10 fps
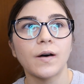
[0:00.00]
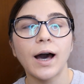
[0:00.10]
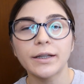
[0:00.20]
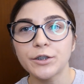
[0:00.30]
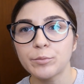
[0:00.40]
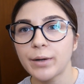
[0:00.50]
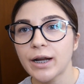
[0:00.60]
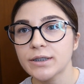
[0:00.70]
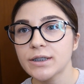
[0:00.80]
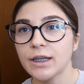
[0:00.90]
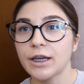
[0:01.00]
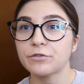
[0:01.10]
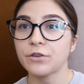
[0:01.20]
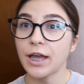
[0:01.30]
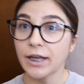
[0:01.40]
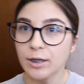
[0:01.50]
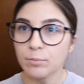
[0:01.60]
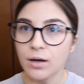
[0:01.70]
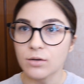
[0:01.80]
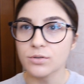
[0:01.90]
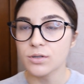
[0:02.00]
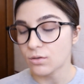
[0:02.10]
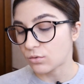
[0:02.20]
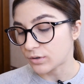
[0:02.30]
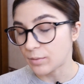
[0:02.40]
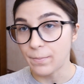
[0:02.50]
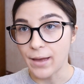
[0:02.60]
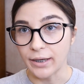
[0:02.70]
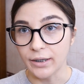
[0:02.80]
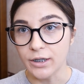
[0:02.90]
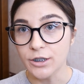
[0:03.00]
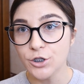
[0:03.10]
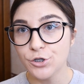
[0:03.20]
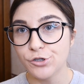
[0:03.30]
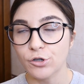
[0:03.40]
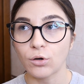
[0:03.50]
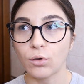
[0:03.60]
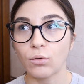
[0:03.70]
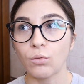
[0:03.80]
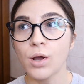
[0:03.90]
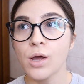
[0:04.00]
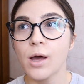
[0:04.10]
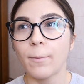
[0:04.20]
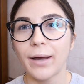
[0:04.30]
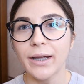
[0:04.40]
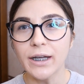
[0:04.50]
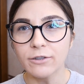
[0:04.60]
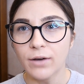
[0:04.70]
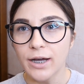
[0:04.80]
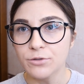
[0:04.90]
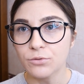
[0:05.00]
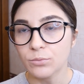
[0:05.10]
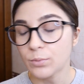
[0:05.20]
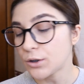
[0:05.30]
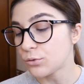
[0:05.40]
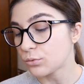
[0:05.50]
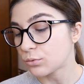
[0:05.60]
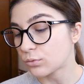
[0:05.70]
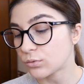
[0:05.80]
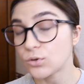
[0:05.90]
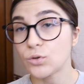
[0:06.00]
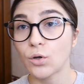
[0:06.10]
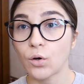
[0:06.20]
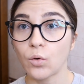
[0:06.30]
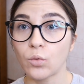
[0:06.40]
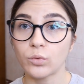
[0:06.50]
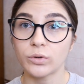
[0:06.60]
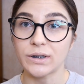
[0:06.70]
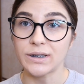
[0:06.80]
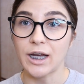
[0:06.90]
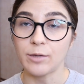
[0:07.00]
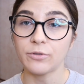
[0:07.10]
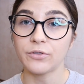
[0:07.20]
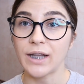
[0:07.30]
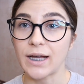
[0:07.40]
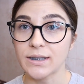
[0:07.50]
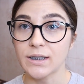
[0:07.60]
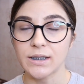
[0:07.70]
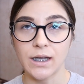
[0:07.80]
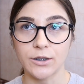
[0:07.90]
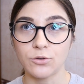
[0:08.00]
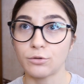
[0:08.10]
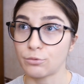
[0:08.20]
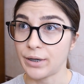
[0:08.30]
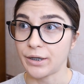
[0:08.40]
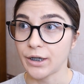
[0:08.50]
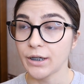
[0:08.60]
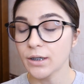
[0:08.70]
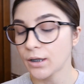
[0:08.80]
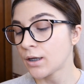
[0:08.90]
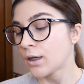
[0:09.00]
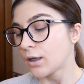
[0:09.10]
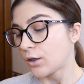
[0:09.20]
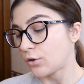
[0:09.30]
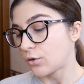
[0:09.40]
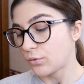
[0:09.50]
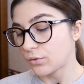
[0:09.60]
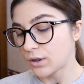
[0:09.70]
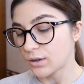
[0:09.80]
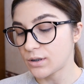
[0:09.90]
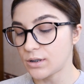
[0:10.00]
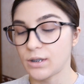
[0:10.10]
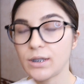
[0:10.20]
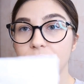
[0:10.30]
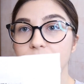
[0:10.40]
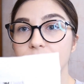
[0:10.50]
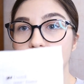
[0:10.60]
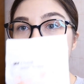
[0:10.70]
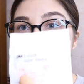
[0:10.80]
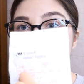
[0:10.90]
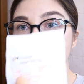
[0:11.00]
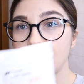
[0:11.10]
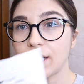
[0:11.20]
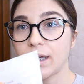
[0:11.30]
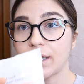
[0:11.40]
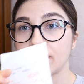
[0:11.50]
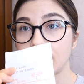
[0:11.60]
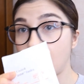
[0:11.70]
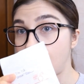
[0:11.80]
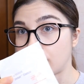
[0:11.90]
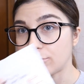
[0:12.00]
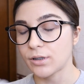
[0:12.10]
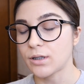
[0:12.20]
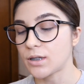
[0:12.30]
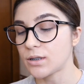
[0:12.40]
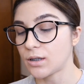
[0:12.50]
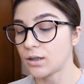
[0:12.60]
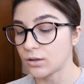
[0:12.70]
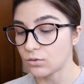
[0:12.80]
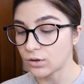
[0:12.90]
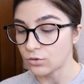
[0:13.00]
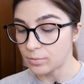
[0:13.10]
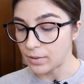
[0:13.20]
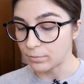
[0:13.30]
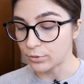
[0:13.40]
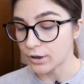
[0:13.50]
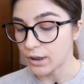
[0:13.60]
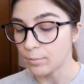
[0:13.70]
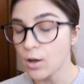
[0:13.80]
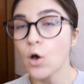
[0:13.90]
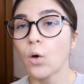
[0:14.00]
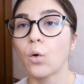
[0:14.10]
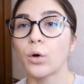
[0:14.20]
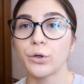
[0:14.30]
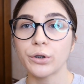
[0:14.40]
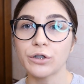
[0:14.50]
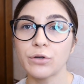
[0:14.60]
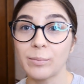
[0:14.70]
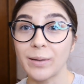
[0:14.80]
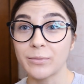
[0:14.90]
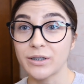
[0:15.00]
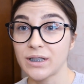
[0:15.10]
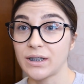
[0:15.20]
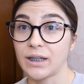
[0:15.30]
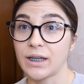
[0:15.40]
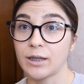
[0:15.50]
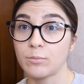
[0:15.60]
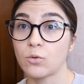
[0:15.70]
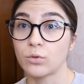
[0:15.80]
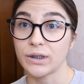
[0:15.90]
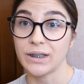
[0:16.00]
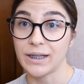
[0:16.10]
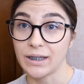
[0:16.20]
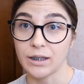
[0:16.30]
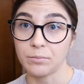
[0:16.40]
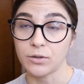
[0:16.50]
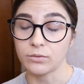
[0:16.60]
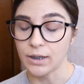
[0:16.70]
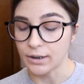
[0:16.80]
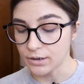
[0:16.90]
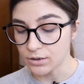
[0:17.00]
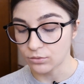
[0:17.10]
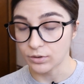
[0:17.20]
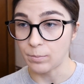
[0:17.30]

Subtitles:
Other brands have animals on the package, so my advice would be to know the type of elastics that you're wearing. You know, you can see the size and the ounces and you can remember them, or you can remember the name or the animal that is on the